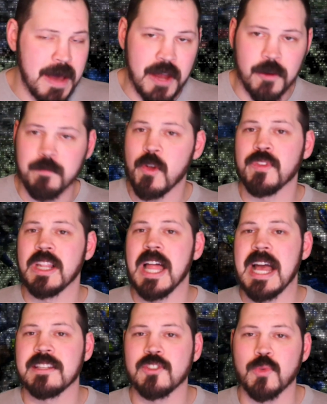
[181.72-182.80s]
better over the
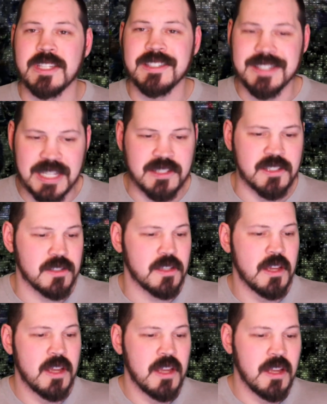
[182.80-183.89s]
last 3 seasons.
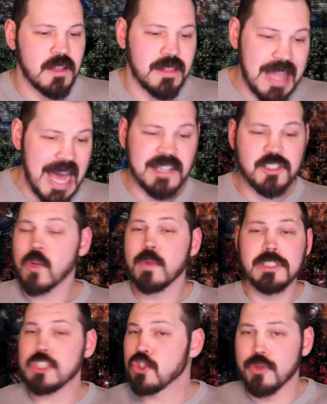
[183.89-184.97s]
Last year
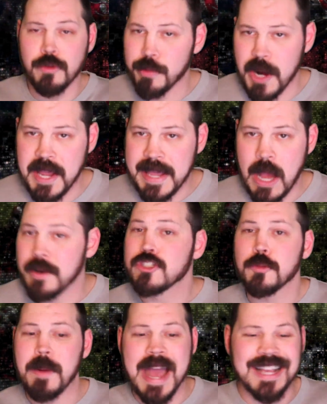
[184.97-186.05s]
was his true breakout. He
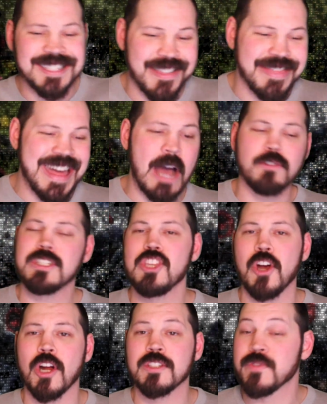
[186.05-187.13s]
surpassed 1,000
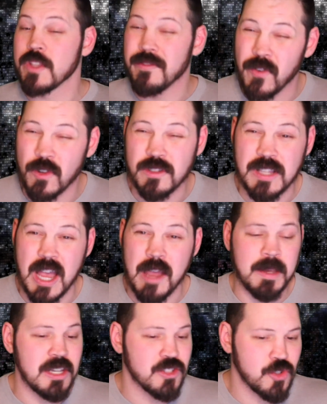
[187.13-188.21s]
yards for the first
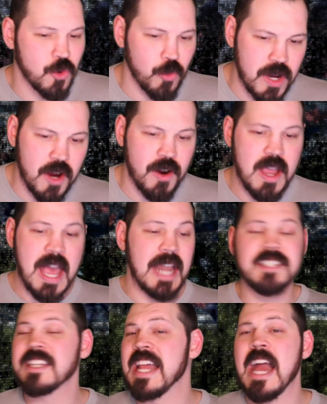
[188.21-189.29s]
time in his career, and
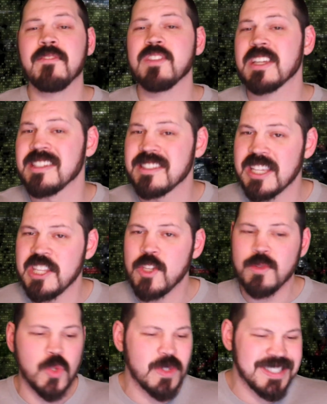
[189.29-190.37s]
he's going to have to continue
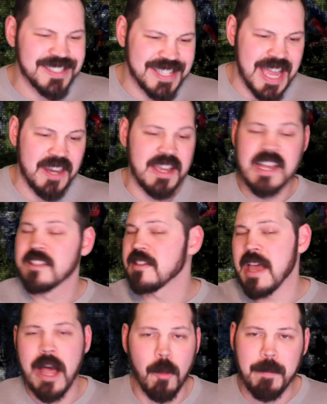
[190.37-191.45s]
to ascend to
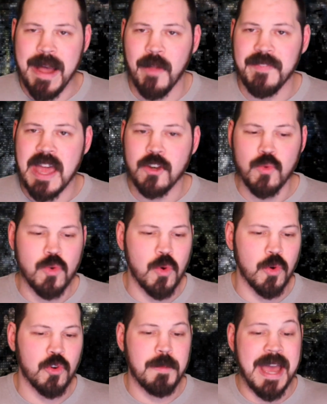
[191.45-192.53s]
help out that new
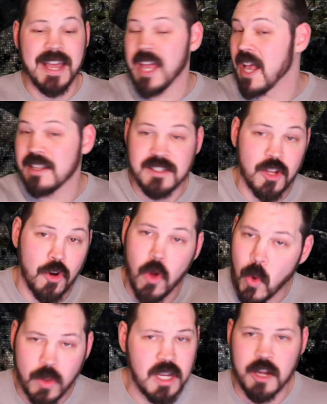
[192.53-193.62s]
quarterback, as their
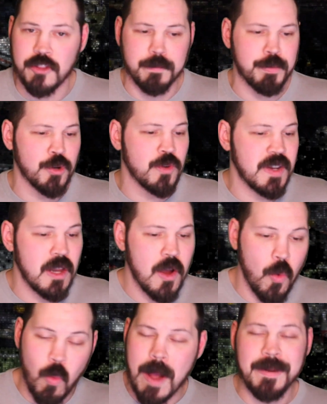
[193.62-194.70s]
only other proven
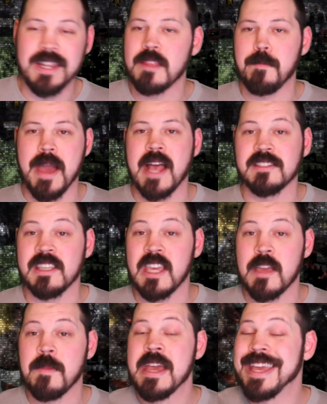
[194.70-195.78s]
weapon in the passing game